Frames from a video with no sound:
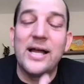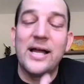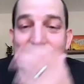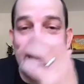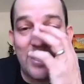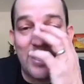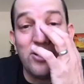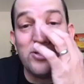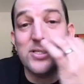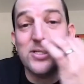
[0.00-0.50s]

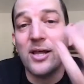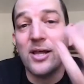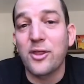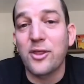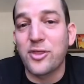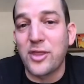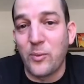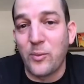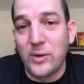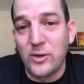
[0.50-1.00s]
And here's the other
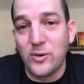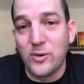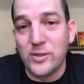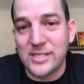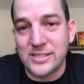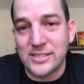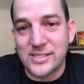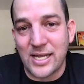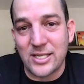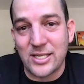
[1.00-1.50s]
thing we do is
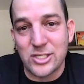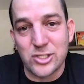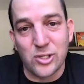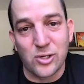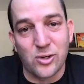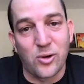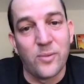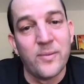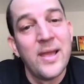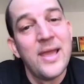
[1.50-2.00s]
Inside the
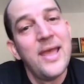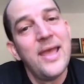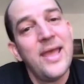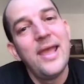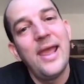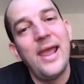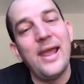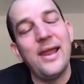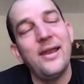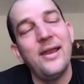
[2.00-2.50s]
Circle.
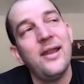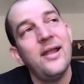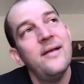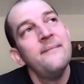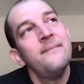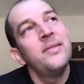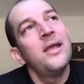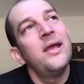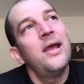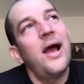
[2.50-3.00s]
And
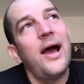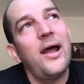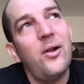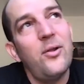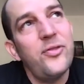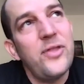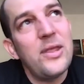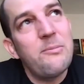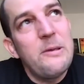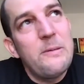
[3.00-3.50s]
I
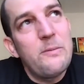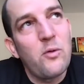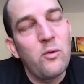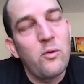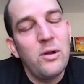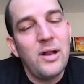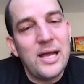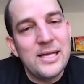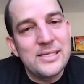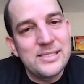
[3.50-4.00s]
don't think people
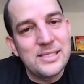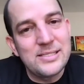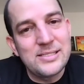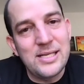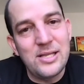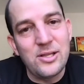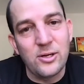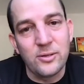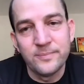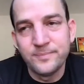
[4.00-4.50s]
realize this
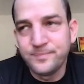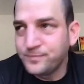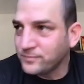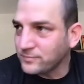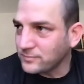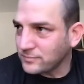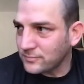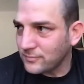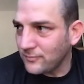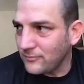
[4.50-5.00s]
either.
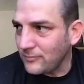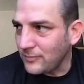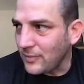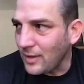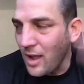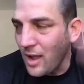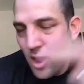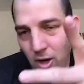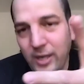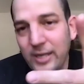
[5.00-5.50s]

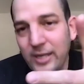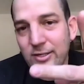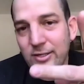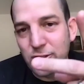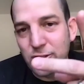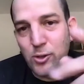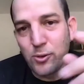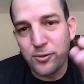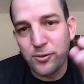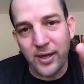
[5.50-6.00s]
I'll get to
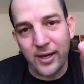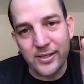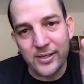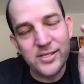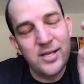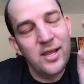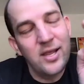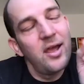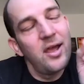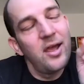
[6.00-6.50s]
two things.
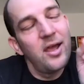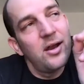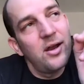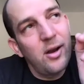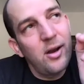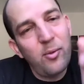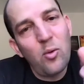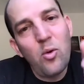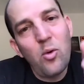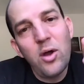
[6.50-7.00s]

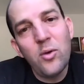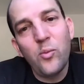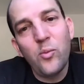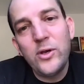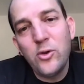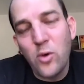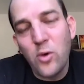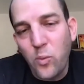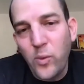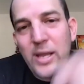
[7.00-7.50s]
Number one, we
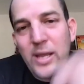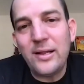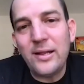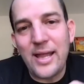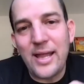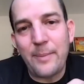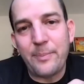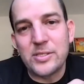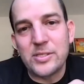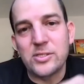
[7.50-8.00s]
do a weekly
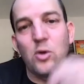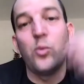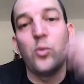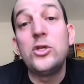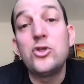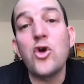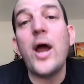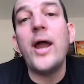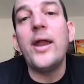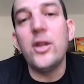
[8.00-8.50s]
episode. We
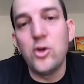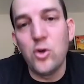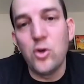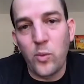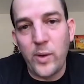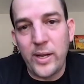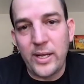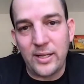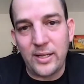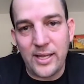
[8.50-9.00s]
try to do a
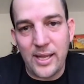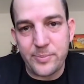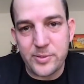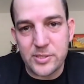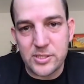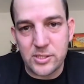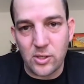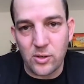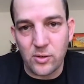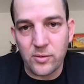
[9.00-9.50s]
weekly
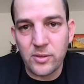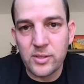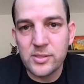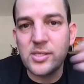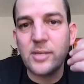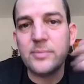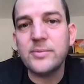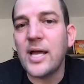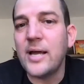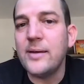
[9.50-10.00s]
episode.
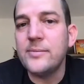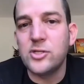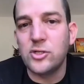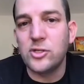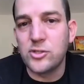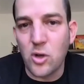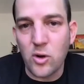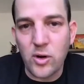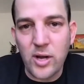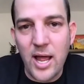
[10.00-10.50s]
Sometimes there's
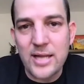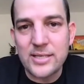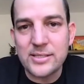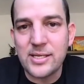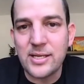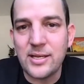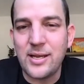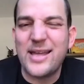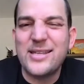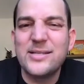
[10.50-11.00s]
no
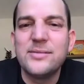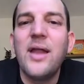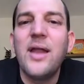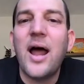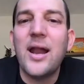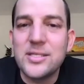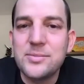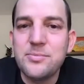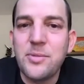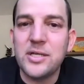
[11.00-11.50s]
content,
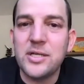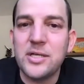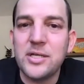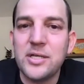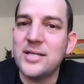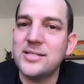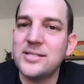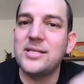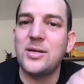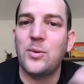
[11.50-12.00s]
not as much
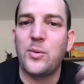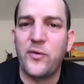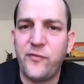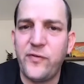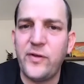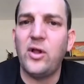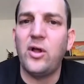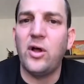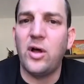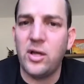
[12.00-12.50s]
content that we feel